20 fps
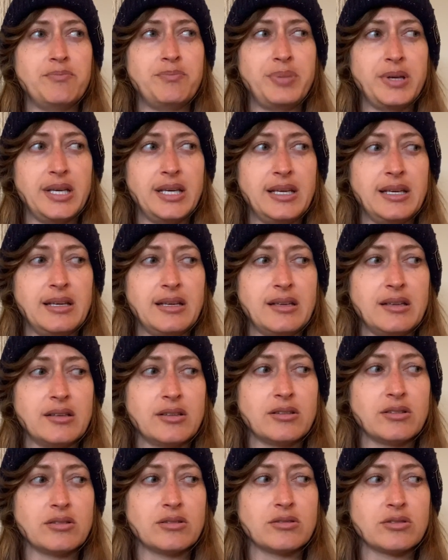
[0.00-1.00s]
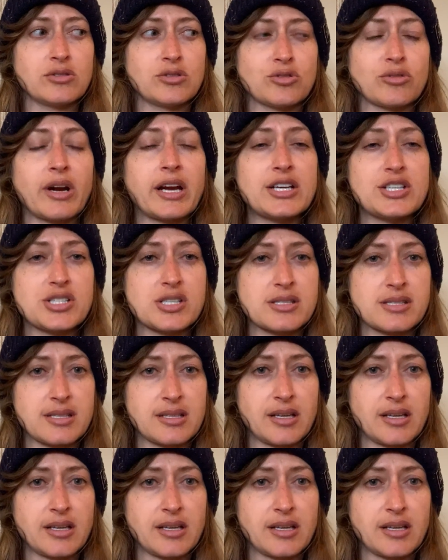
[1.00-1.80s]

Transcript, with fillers: be gracious